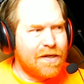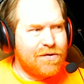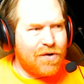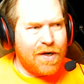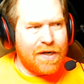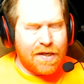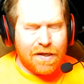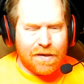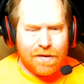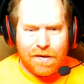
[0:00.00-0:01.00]
trying to
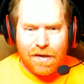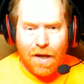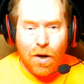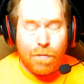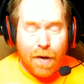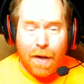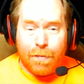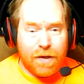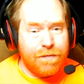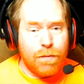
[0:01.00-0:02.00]
help.
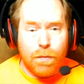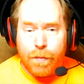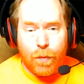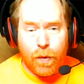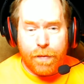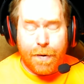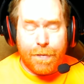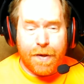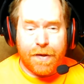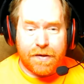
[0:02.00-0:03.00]
I'm living with my
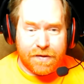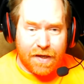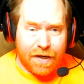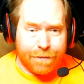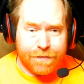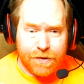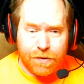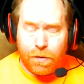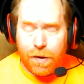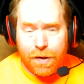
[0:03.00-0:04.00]
mother because I have
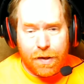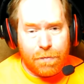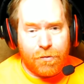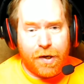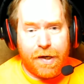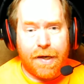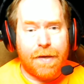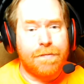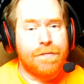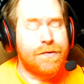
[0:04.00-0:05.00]
zero income right
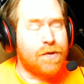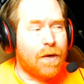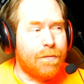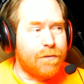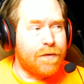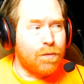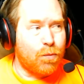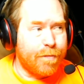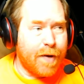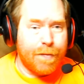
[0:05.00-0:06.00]
now. So I moved in
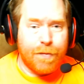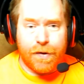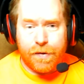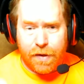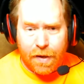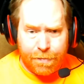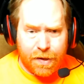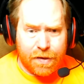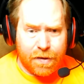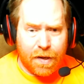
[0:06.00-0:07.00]
with my mother, and I'm
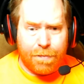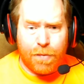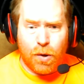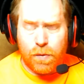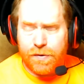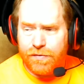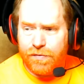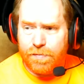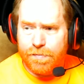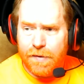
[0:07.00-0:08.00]
in a bonus
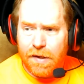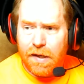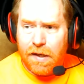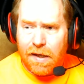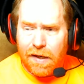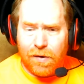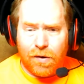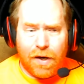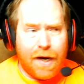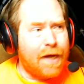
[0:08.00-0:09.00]
room in
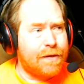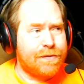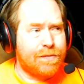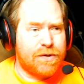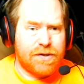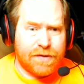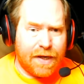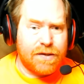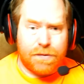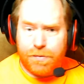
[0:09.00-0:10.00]
her house, which is
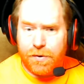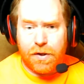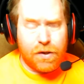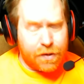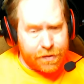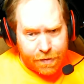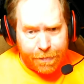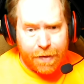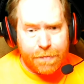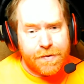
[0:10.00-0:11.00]
actually pretty good because
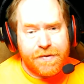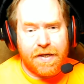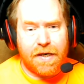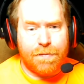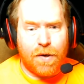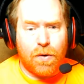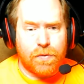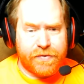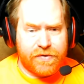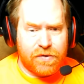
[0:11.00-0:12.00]
I'm able to set up my
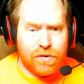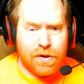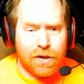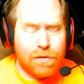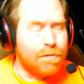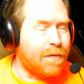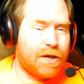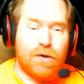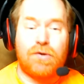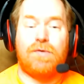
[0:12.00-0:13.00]
whole studio, my
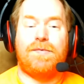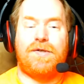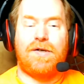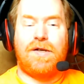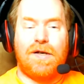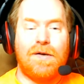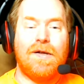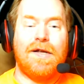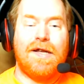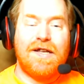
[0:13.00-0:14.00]
YouTube studio,
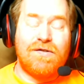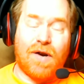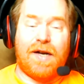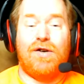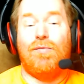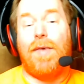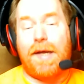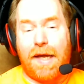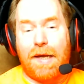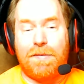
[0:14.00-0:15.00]
so I can do my
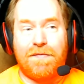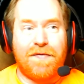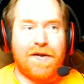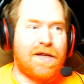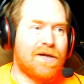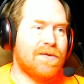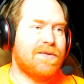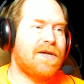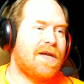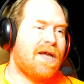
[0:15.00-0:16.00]
gaming
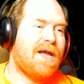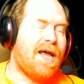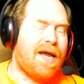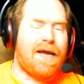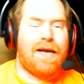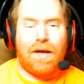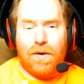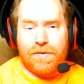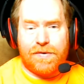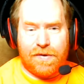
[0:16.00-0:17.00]
videos. And I
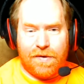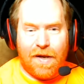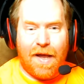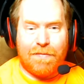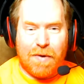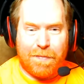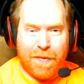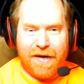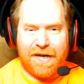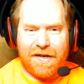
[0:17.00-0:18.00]
also have my
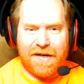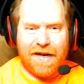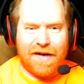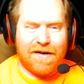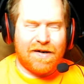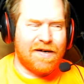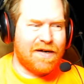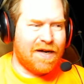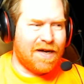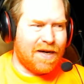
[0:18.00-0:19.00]
bed in here,
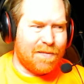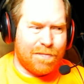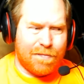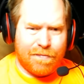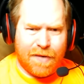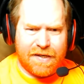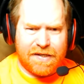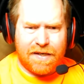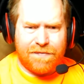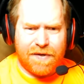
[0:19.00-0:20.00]
my
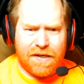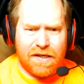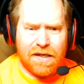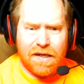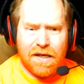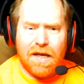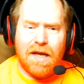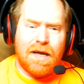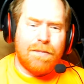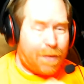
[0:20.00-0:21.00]
TV,
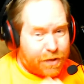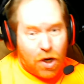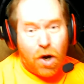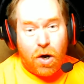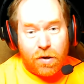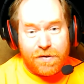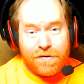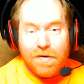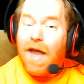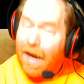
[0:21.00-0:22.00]
my
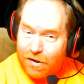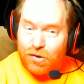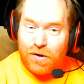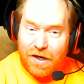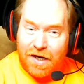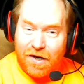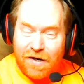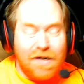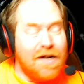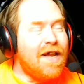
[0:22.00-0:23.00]
dogs, as you can
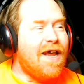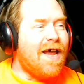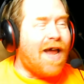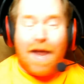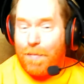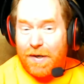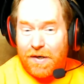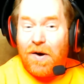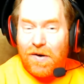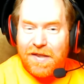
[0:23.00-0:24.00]
hear. I have my
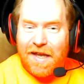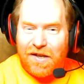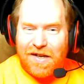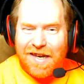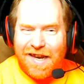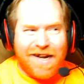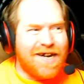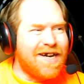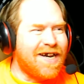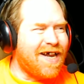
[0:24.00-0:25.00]
dog that you can hear.
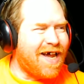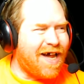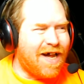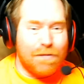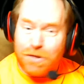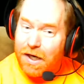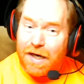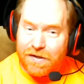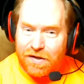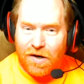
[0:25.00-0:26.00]
She
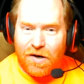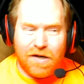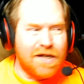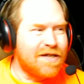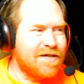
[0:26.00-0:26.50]
has a dog.